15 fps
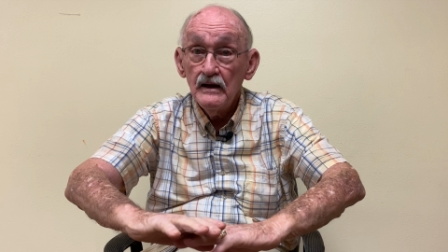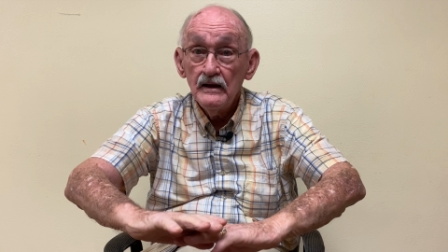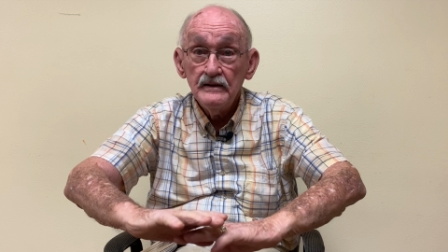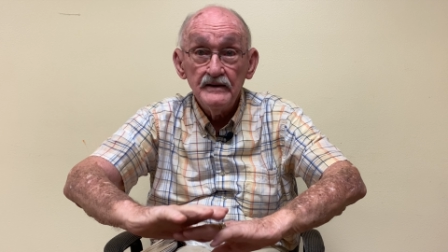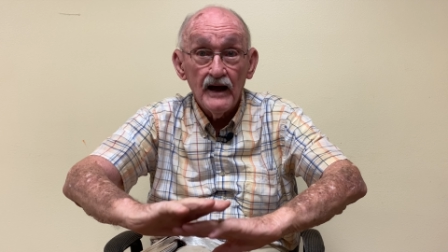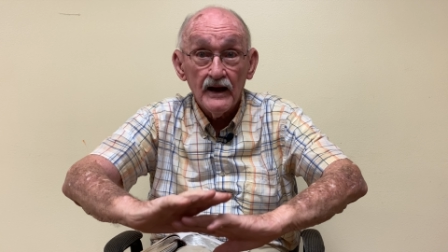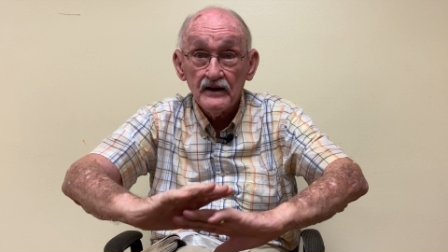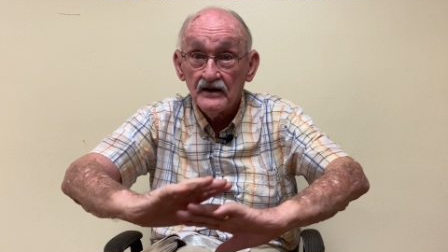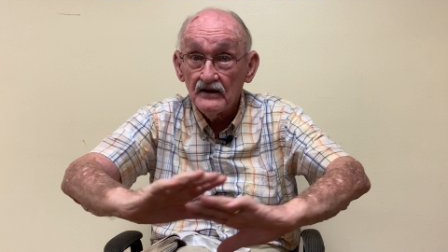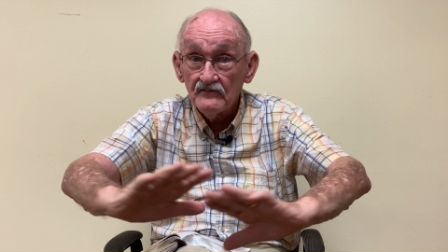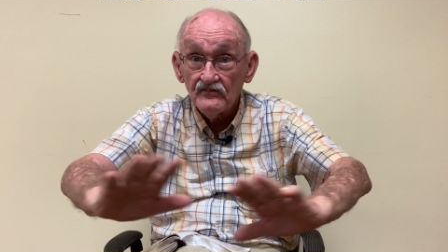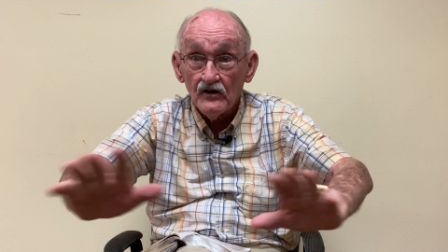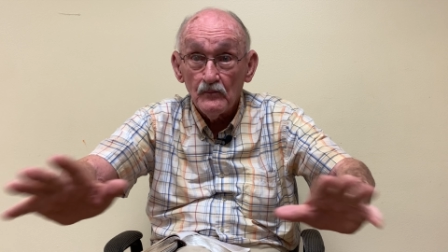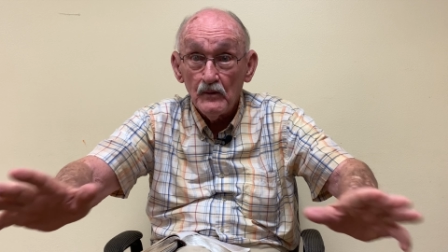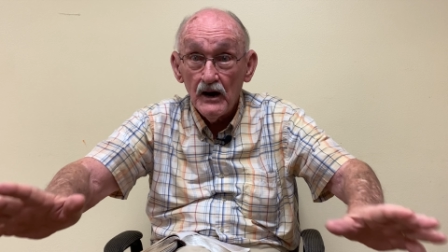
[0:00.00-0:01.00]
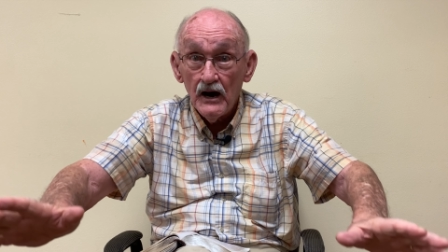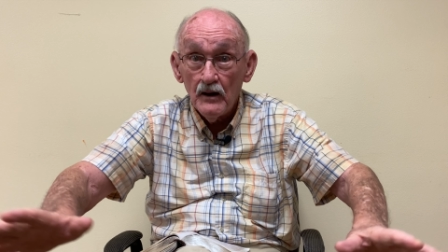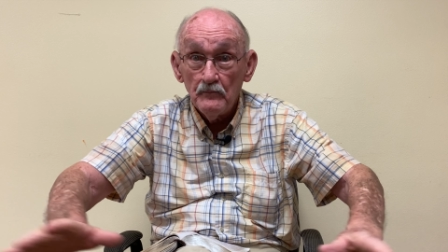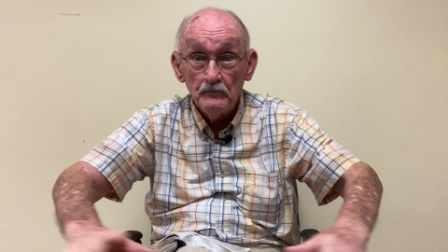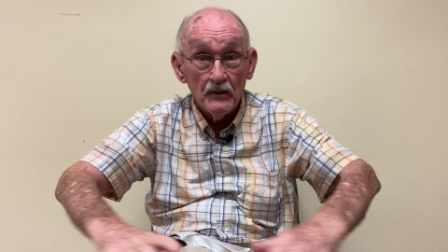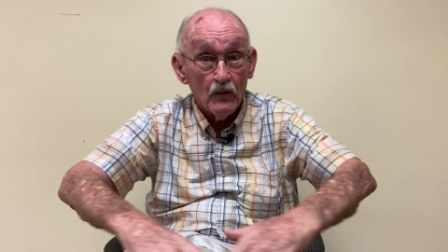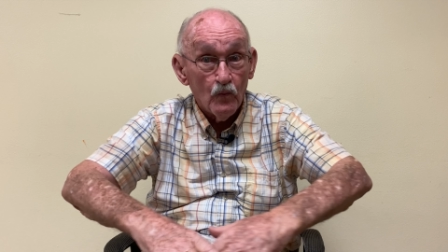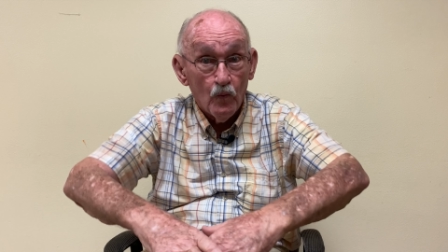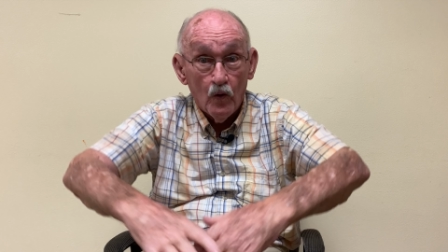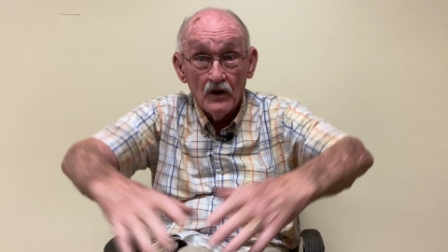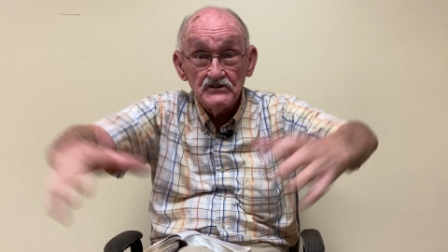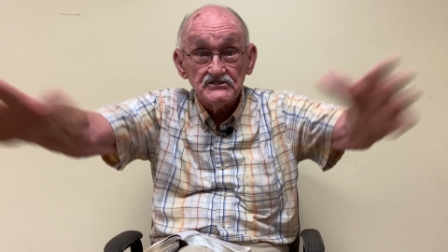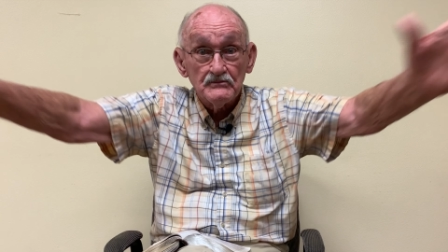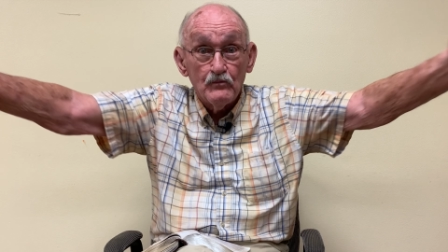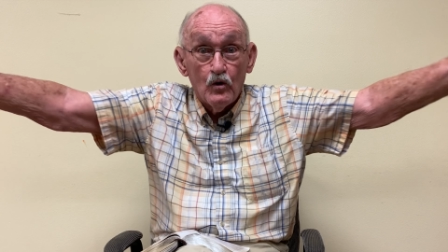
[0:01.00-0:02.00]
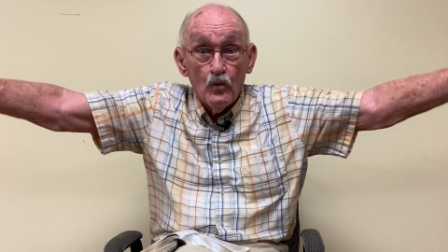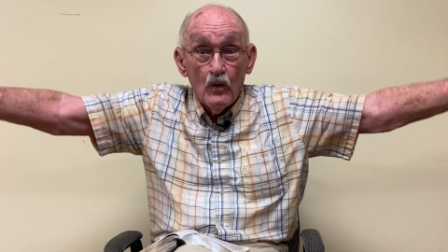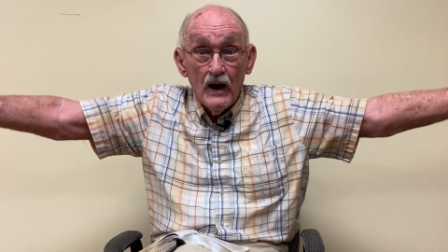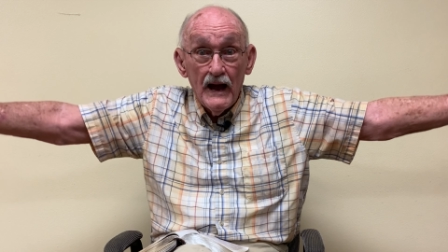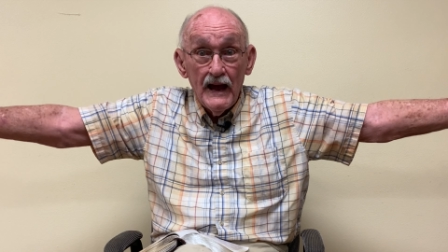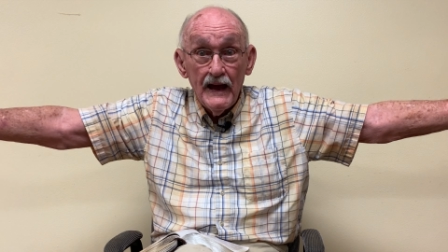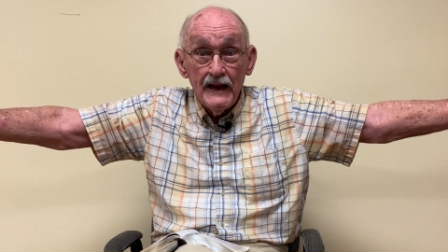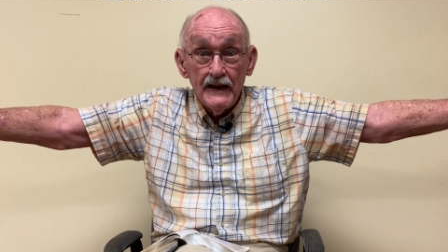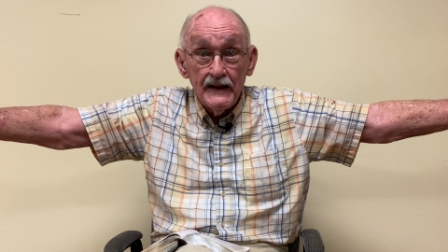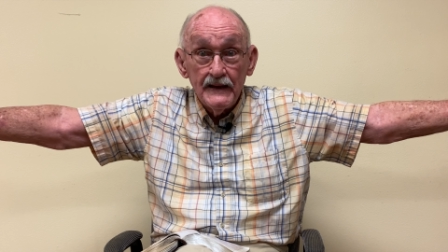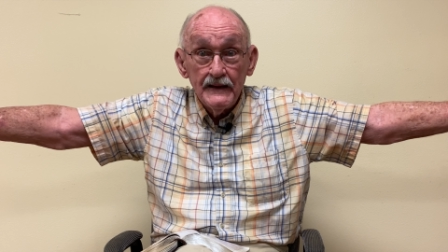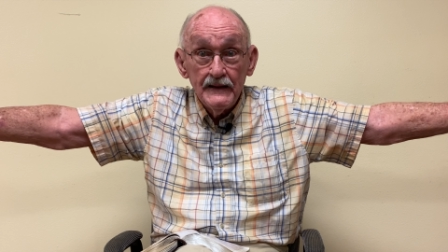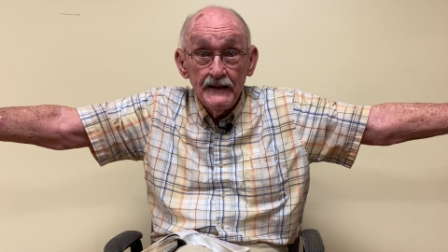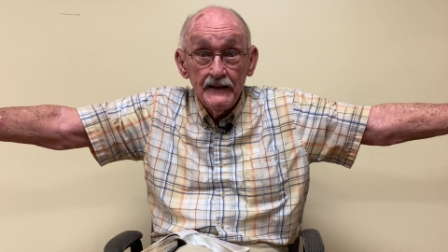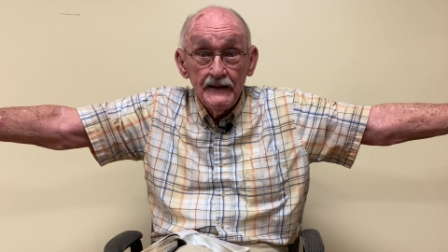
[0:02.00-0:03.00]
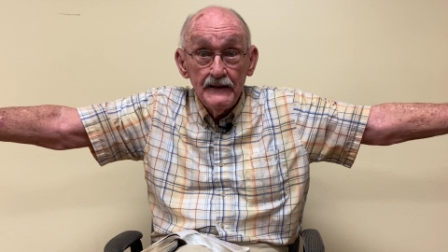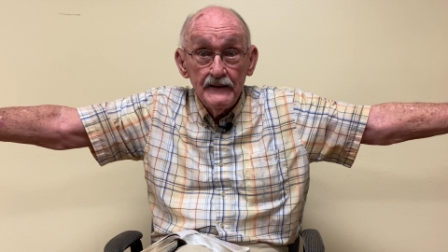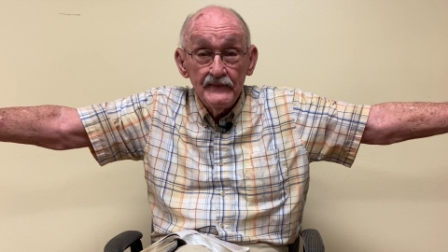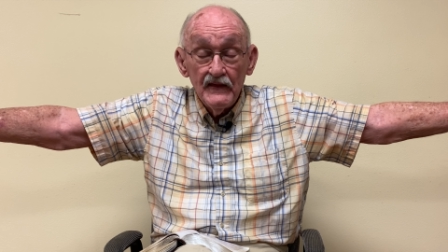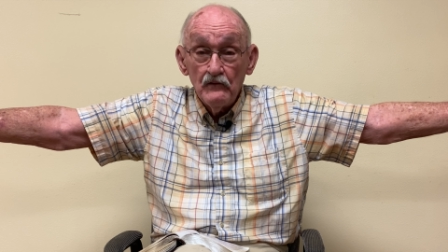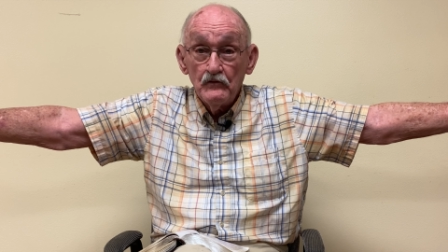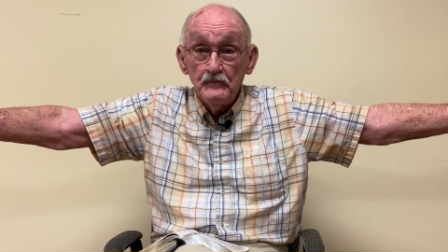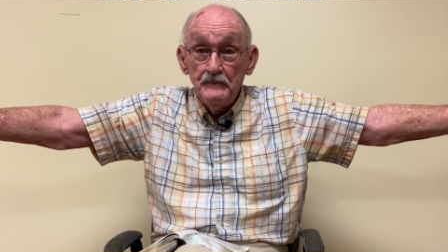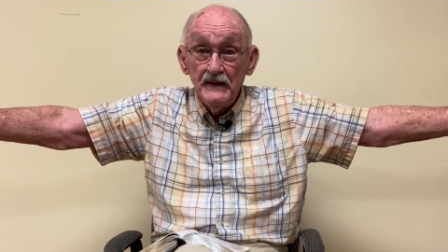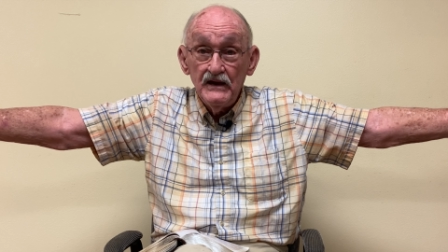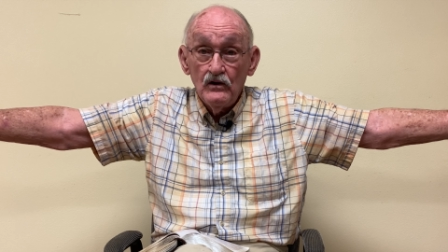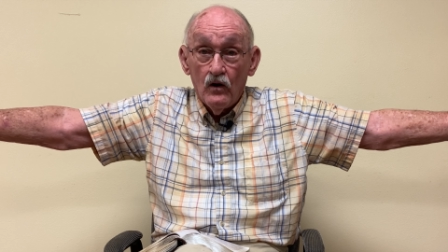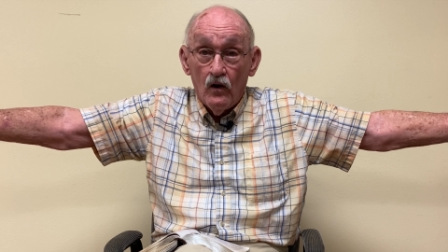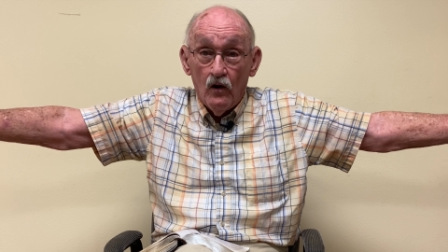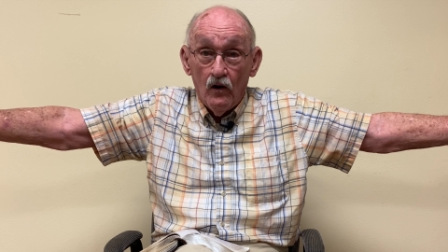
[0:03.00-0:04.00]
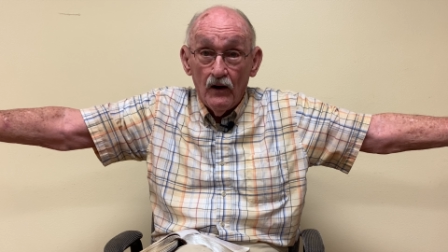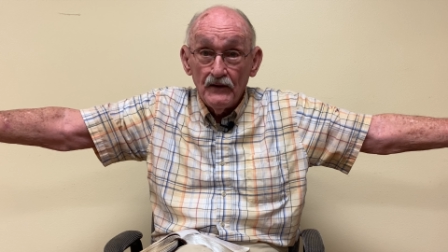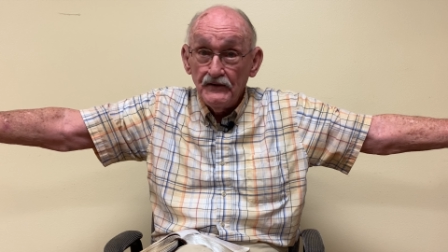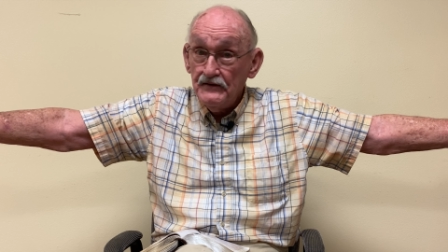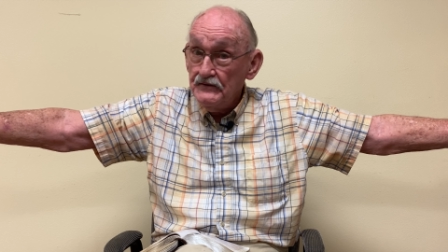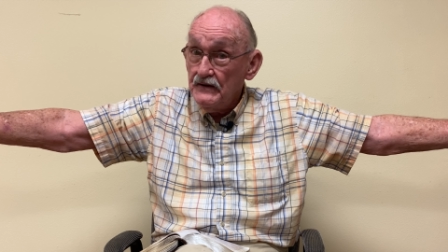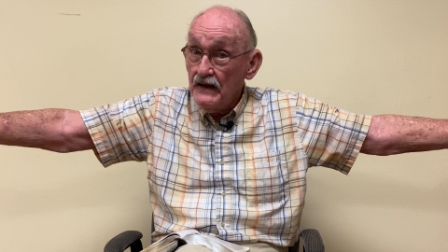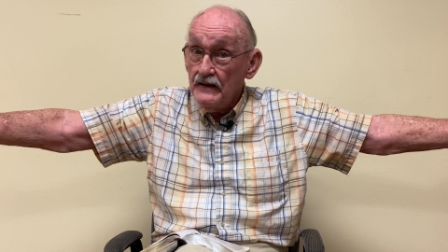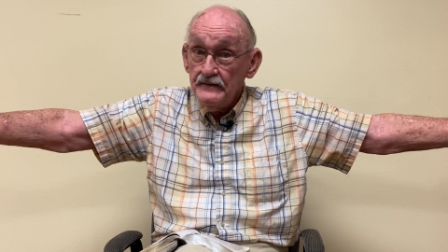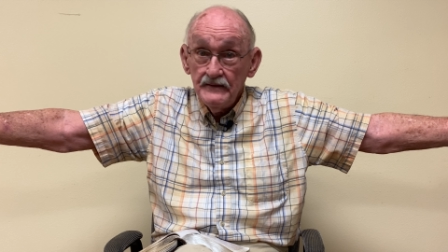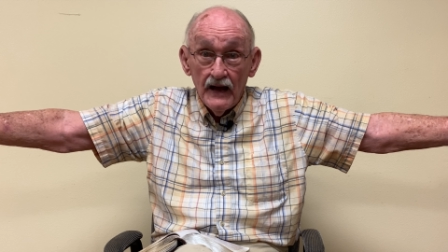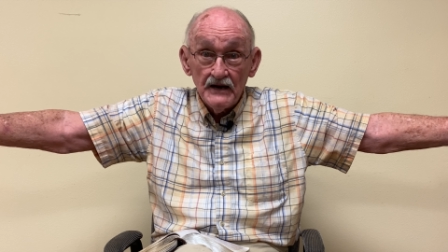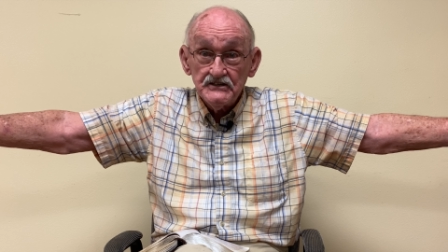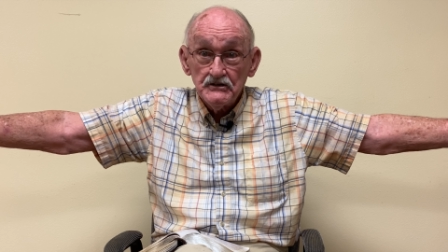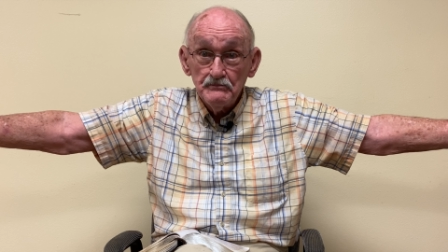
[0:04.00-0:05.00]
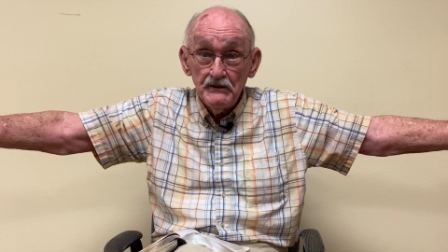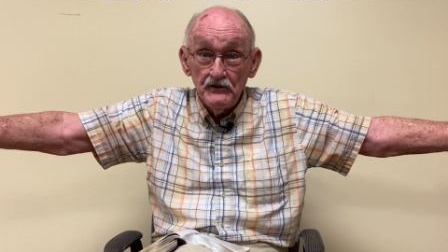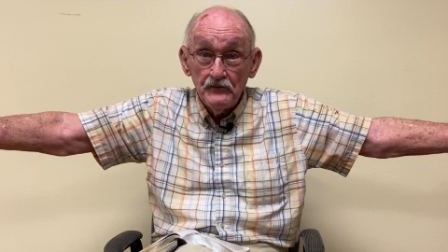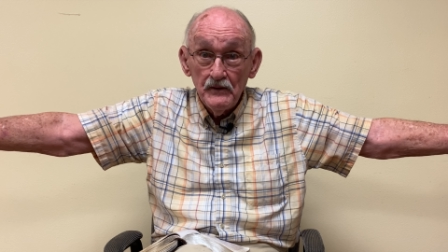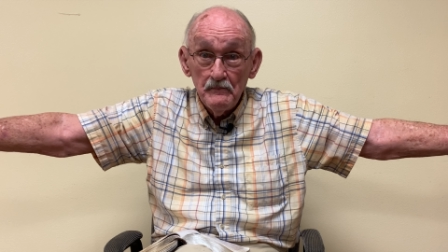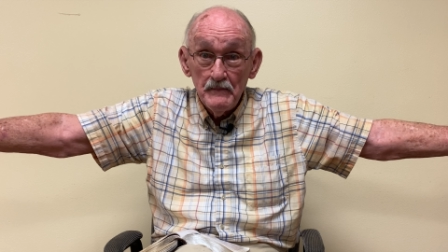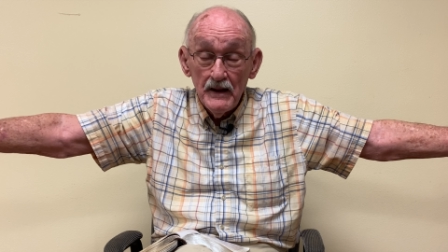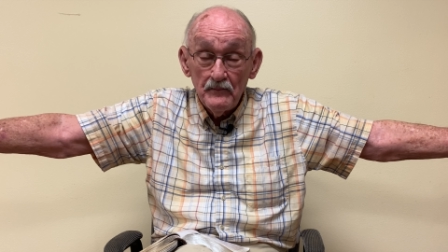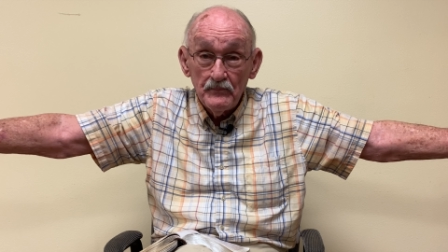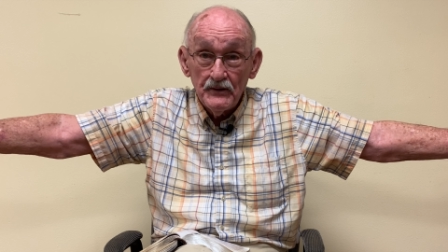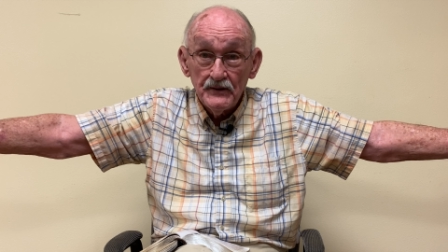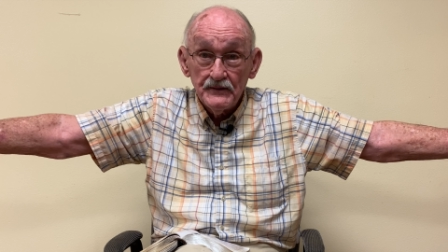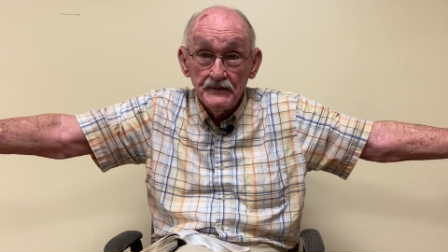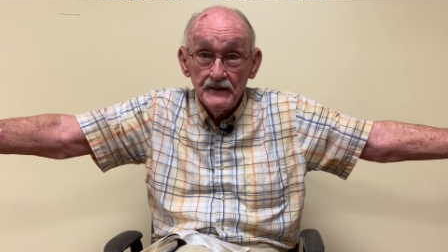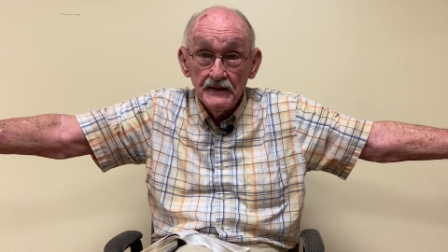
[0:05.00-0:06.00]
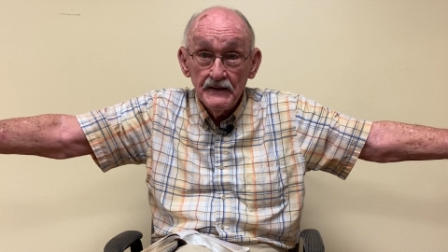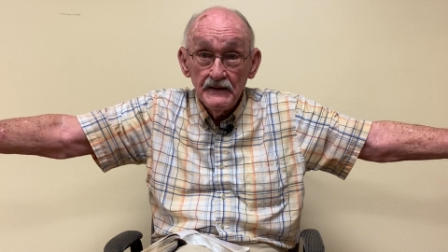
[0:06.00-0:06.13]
Not cover them up, but wash them away. They would be gone, not to be remembered.